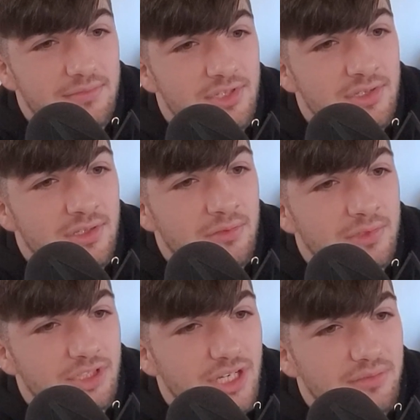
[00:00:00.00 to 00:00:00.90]
do the
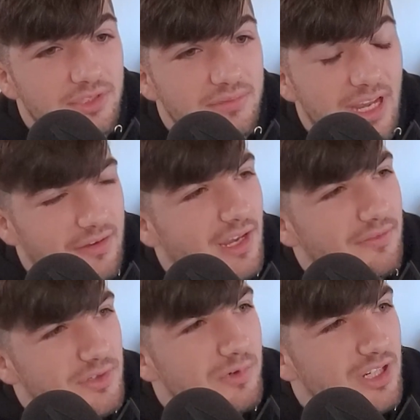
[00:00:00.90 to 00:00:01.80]
one championship.
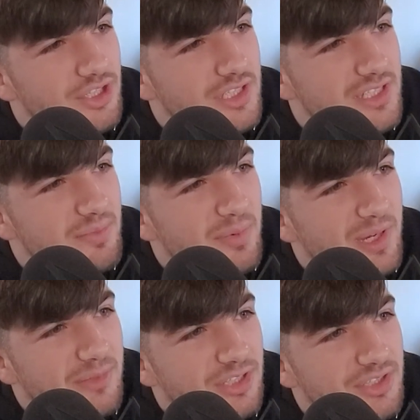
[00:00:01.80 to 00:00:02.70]
Have you watched his
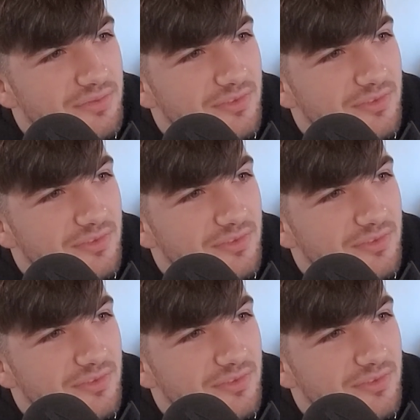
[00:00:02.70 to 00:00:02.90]
MMA matches before?